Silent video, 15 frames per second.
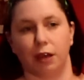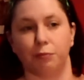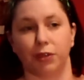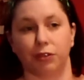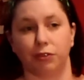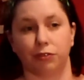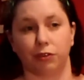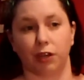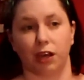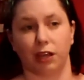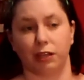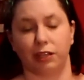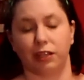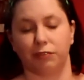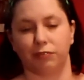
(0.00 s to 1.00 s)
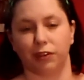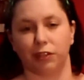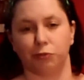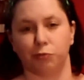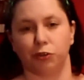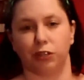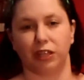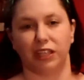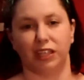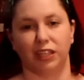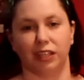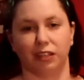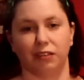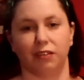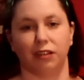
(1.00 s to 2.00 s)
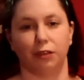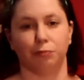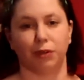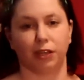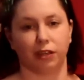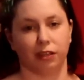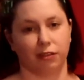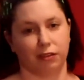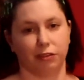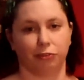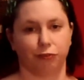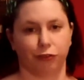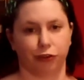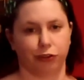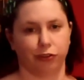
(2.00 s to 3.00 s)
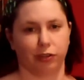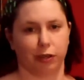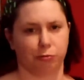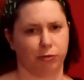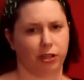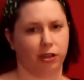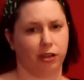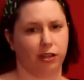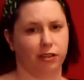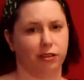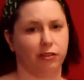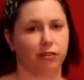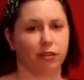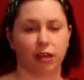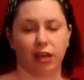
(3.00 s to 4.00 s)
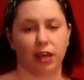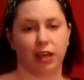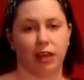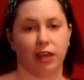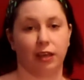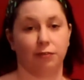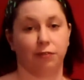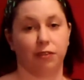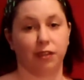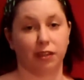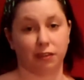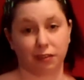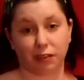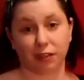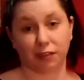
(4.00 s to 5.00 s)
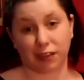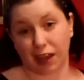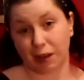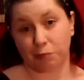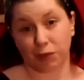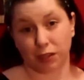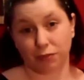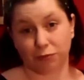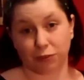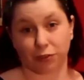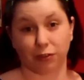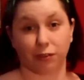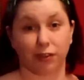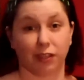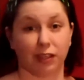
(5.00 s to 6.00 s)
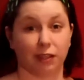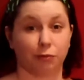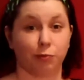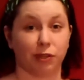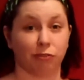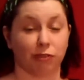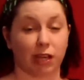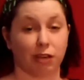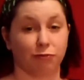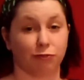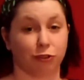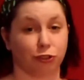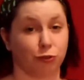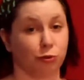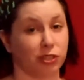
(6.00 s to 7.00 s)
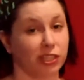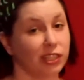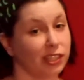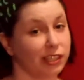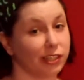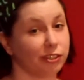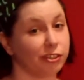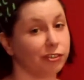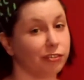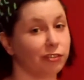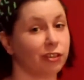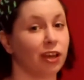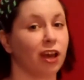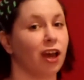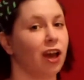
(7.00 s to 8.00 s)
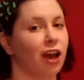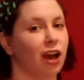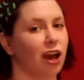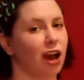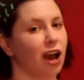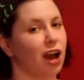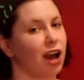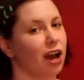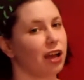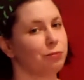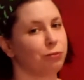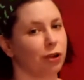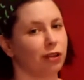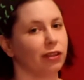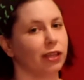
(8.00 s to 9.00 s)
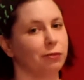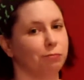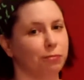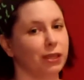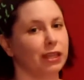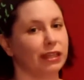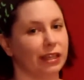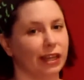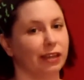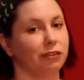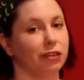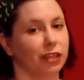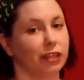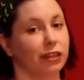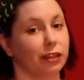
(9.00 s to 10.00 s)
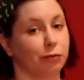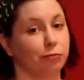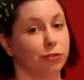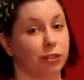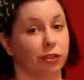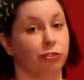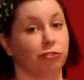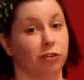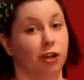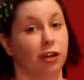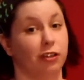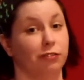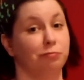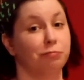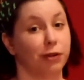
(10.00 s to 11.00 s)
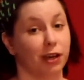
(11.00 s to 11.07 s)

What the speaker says: I'd give a little more leniency because they're first time cons. If these things happen for something that's been around for 20 years, I'd probably be nailing them to the cross.